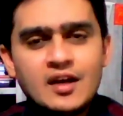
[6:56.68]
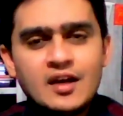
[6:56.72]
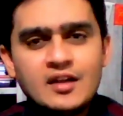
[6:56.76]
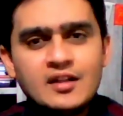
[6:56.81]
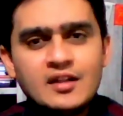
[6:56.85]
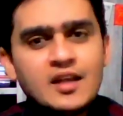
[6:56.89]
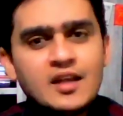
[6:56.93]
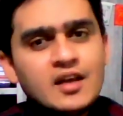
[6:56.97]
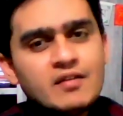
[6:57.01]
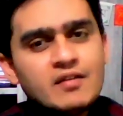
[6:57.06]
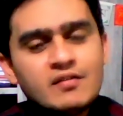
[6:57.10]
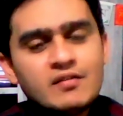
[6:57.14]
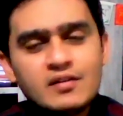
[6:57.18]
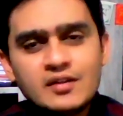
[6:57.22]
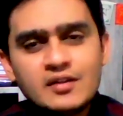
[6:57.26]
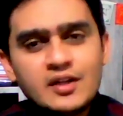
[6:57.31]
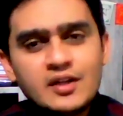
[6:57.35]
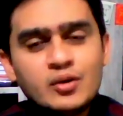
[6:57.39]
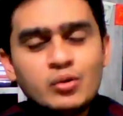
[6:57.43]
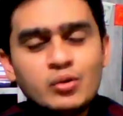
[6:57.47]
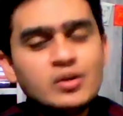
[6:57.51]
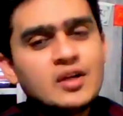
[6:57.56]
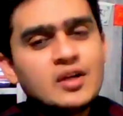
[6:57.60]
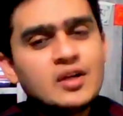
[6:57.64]
And
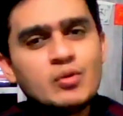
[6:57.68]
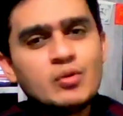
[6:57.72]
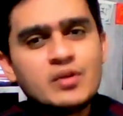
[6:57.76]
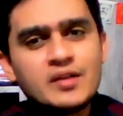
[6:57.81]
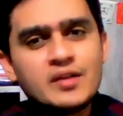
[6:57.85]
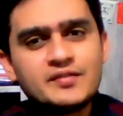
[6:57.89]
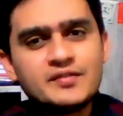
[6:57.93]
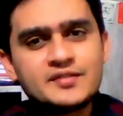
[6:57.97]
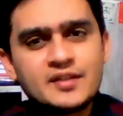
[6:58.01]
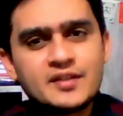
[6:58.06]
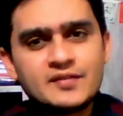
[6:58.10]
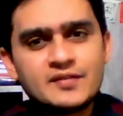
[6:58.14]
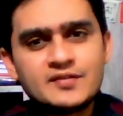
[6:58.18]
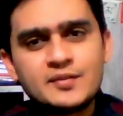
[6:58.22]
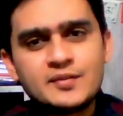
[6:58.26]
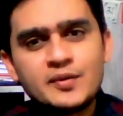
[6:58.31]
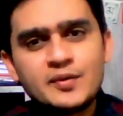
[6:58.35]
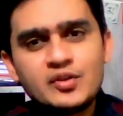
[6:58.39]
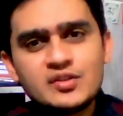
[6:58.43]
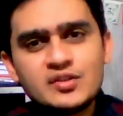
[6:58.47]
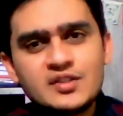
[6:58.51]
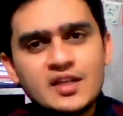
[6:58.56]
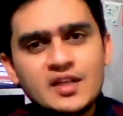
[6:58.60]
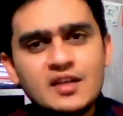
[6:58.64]
they don't doubt themselves
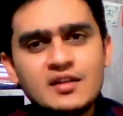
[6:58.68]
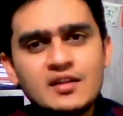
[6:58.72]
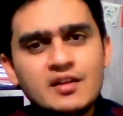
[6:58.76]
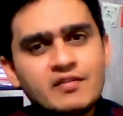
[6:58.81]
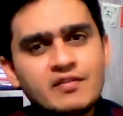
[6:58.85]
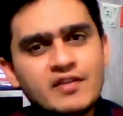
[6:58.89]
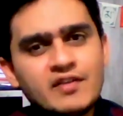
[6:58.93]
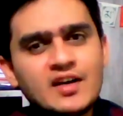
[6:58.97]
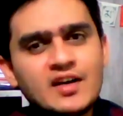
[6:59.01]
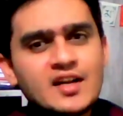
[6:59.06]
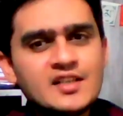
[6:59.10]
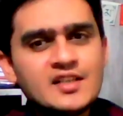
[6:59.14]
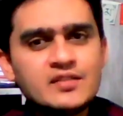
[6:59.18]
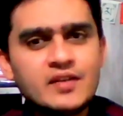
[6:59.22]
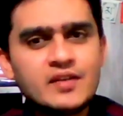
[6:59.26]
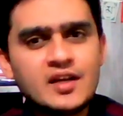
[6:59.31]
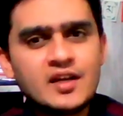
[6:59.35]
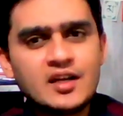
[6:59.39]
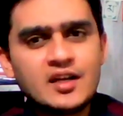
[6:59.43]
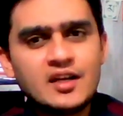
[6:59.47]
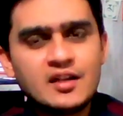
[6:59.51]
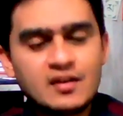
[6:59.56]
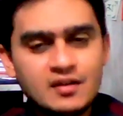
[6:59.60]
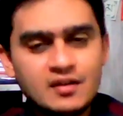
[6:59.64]
because their funda is
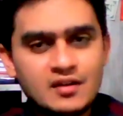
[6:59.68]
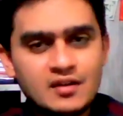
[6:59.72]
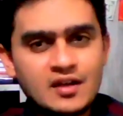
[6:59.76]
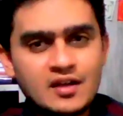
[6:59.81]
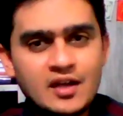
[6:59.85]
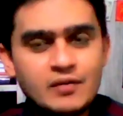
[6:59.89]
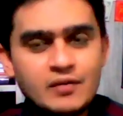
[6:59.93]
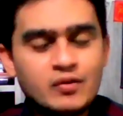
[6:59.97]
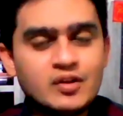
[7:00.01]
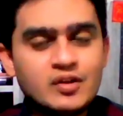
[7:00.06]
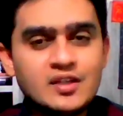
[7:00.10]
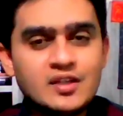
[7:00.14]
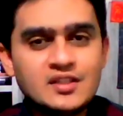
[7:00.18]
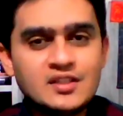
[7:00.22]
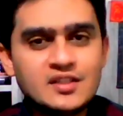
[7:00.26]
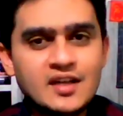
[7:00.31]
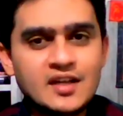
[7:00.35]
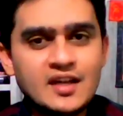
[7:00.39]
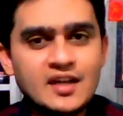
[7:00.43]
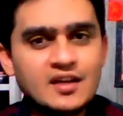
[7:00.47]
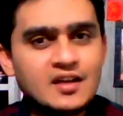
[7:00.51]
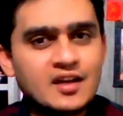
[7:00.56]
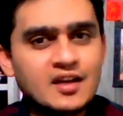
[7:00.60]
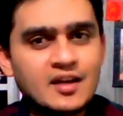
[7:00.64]
very clear. I want this
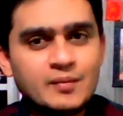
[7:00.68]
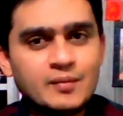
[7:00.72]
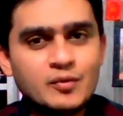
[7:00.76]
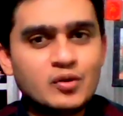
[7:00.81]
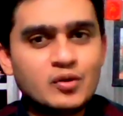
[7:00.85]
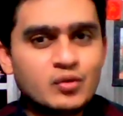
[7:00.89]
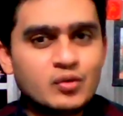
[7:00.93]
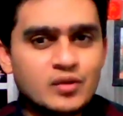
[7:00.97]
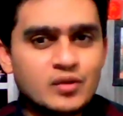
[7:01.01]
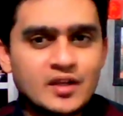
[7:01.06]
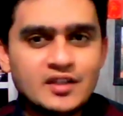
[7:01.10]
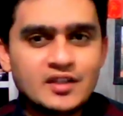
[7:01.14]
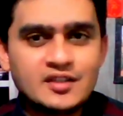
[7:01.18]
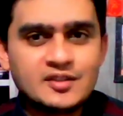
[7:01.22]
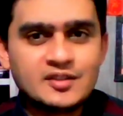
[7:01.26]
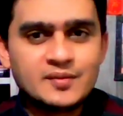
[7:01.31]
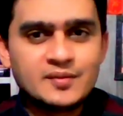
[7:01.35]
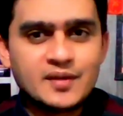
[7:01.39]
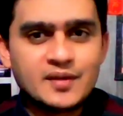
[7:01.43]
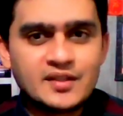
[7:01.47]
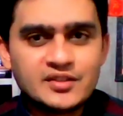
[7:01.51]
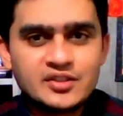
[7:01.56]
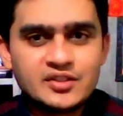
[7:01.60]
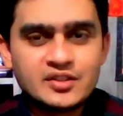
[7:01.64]
rank and I'm going to take this
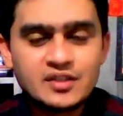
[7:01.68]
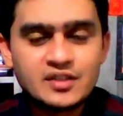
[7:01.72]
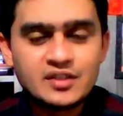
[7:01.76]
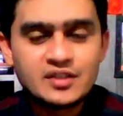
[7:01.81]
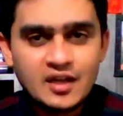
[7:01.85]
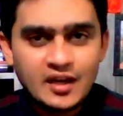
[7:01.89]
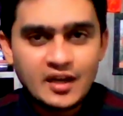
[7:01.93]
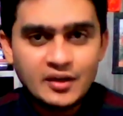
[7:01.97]
branch.